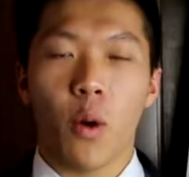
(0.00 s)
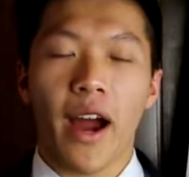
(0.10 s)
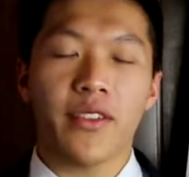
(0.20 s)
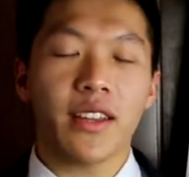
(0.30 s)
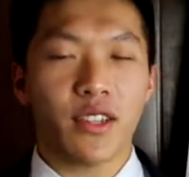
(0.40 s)

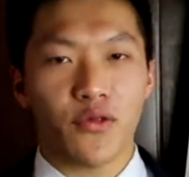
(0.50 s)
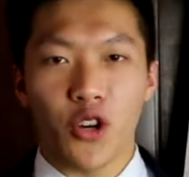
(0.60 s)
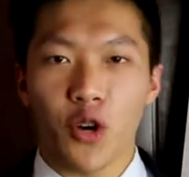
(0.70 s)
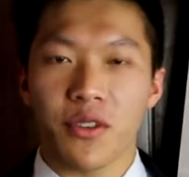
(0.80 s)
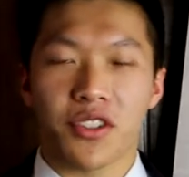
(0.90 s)
why I think this
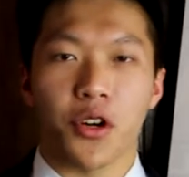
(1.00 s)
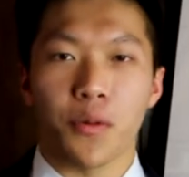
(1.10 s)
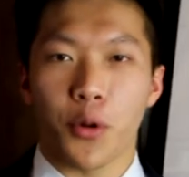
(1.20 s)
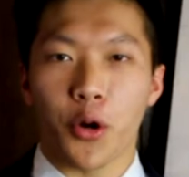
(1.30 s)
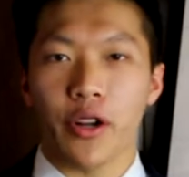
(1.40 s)
film is so
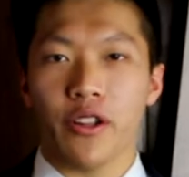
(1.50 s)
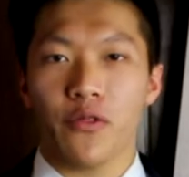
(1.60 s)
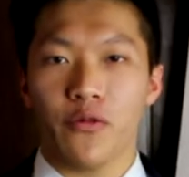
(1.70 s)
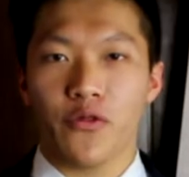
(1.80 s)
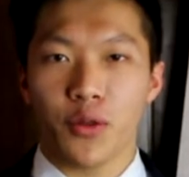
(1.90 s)
important
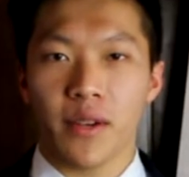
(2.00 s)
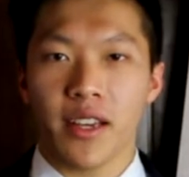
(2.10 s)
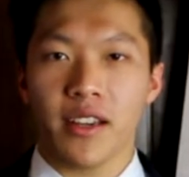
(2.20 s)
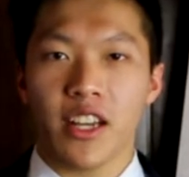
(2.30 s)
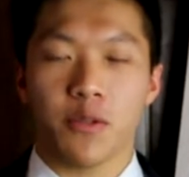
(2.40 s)
for
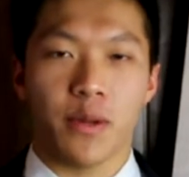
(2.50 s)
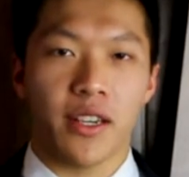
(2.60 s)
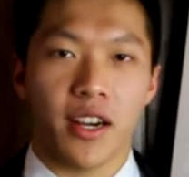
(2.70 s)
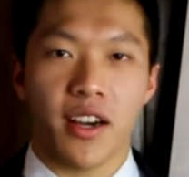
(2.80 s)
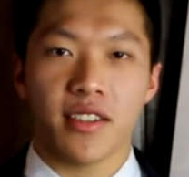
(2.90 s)
me is
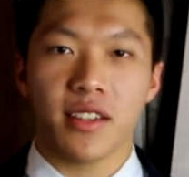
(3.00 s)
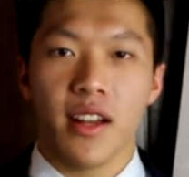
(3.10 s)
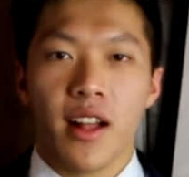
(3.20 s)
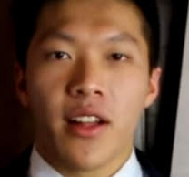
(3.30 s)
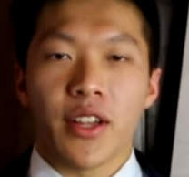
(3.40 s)
because
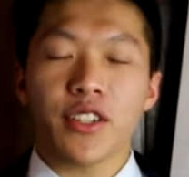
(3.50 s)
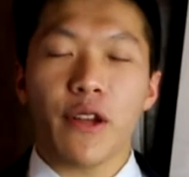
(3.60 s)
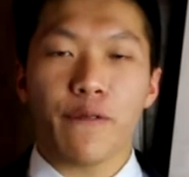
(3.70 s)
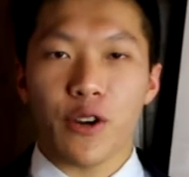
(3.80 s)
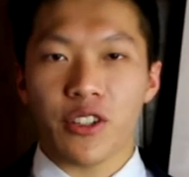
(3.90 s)
this is
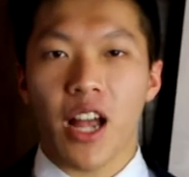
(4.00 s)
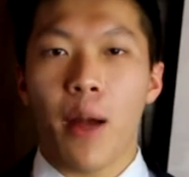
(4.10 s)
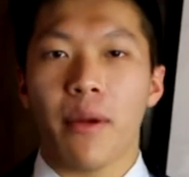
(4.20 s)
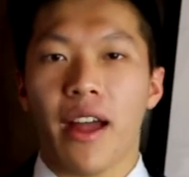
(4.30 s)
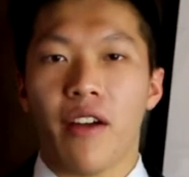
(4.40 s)
the first
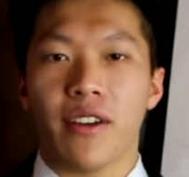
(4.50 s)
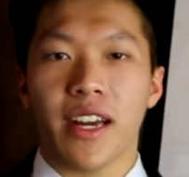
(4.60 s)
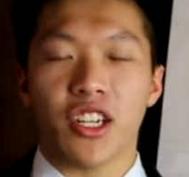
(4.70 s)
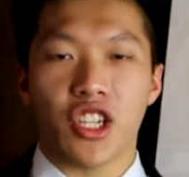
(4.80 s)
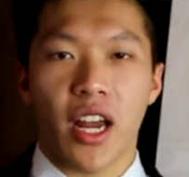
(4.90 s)
time I ever
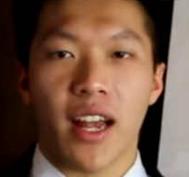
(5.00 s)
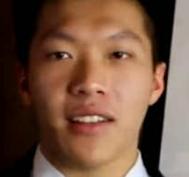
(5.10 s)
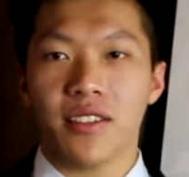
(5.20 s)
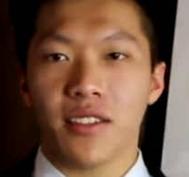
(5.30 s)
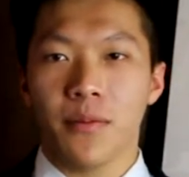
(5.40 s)
get a
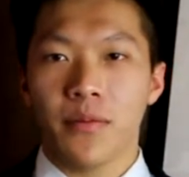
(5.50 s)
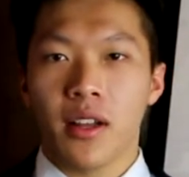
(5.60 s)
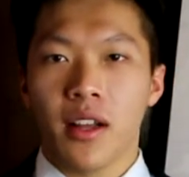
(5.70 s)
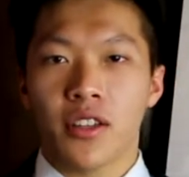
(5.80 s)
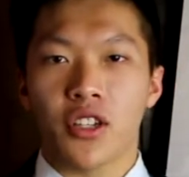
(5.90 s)

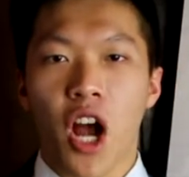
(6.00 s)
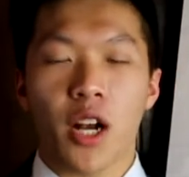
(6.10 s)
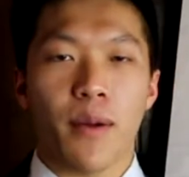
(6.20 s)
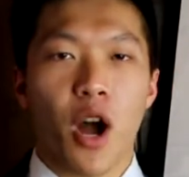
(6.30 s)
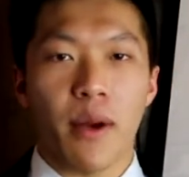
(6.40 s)
chance to talk
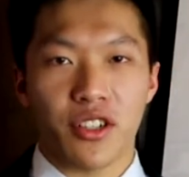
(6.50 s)
about my